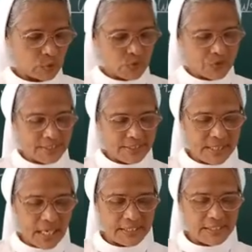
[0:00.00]
questions.
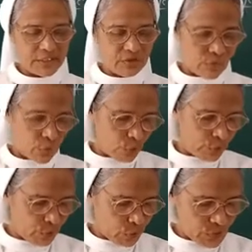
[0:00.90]
Answer the
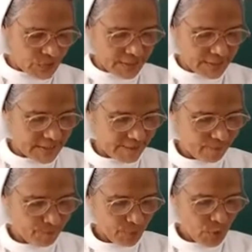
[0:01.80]
following questions.
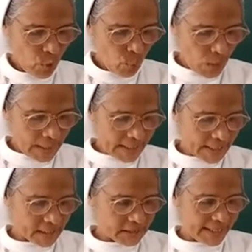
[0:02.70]
What
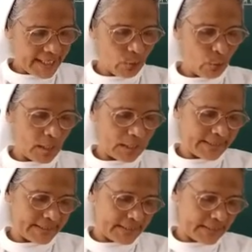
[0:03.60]
are the 3
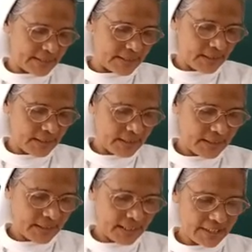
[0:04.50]
qualities
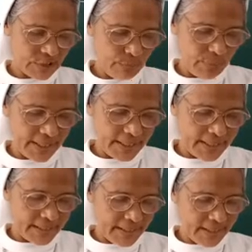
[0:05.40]
that
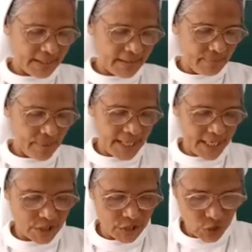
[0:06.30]
played a
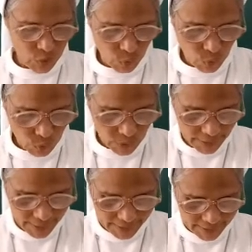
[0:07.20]
major
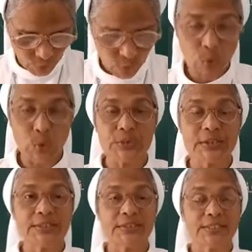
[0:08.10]
role in the
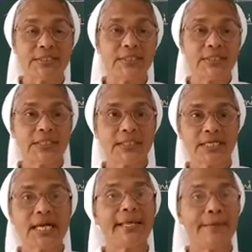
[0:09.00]

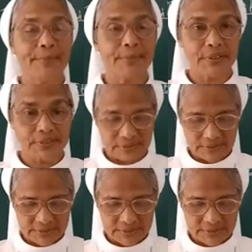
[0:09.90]
author's climb?